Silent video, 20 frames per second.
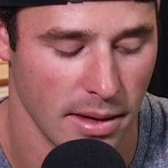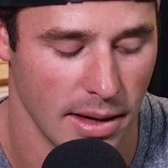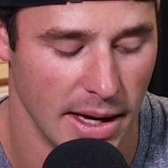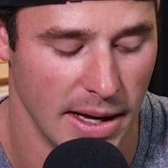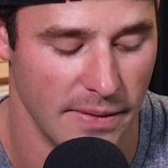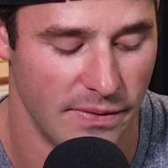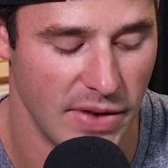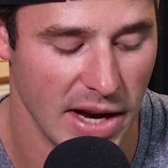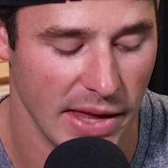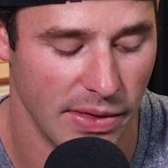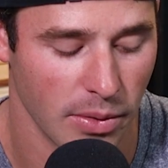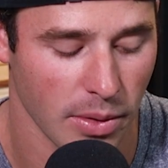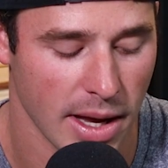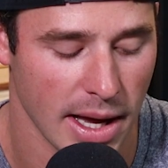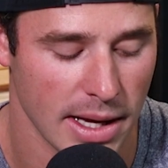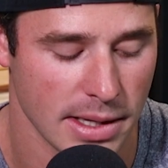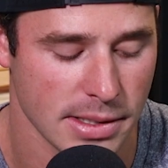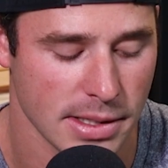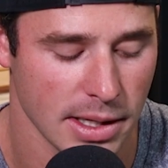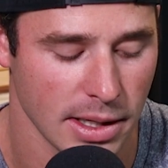And Faithful
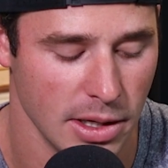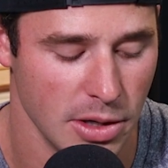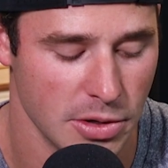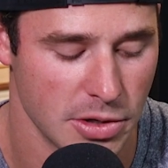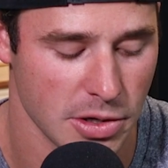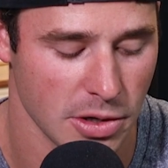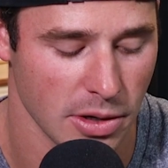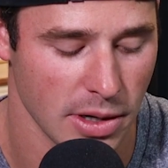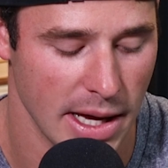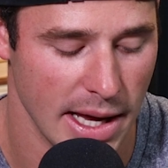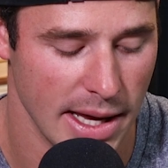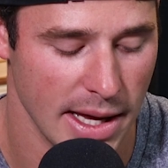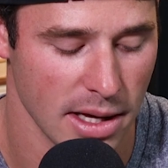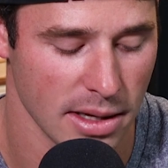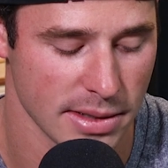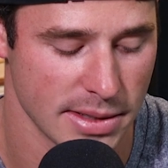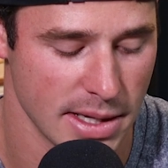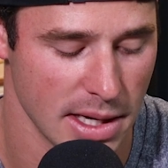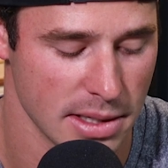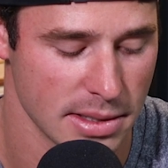Counseling user
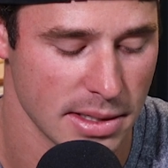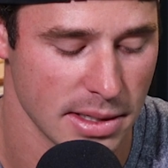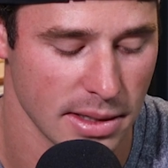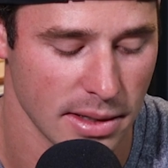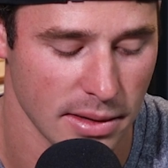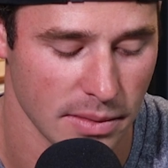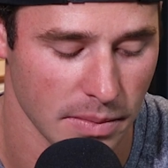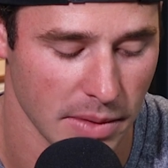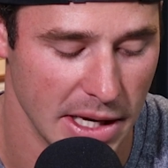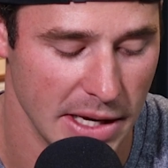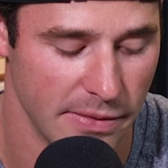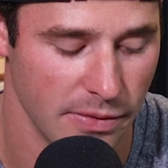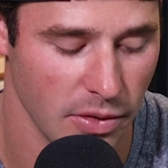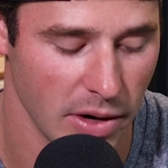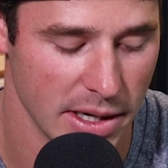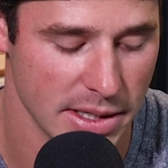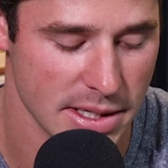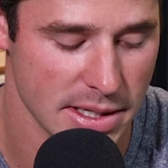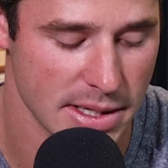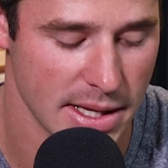AL says, He
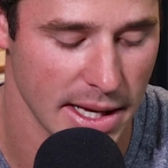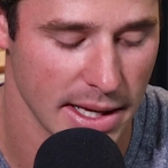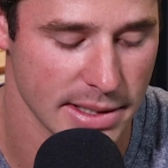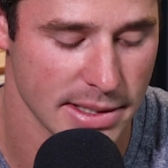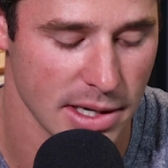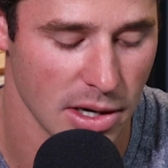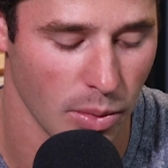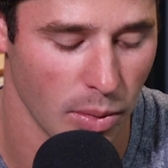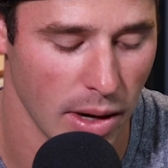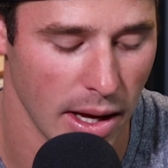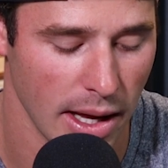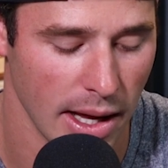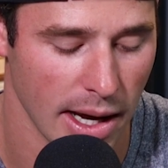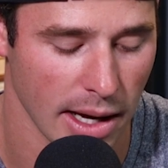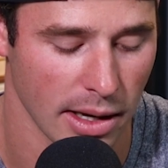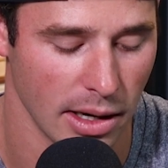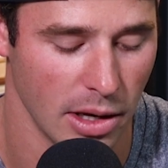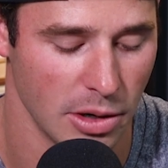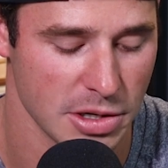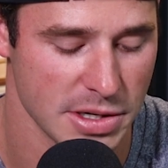phrases things in a way I
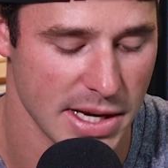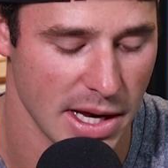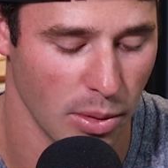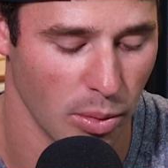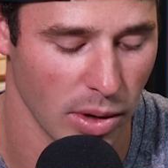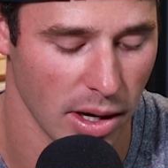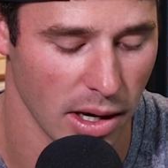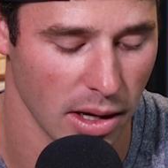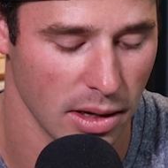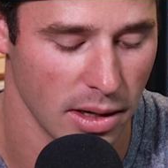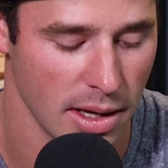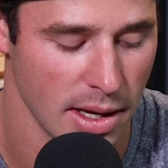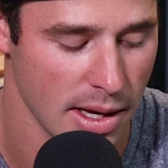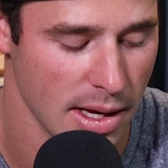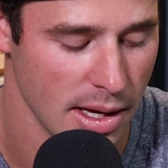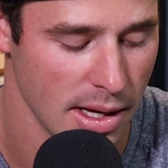can understand well.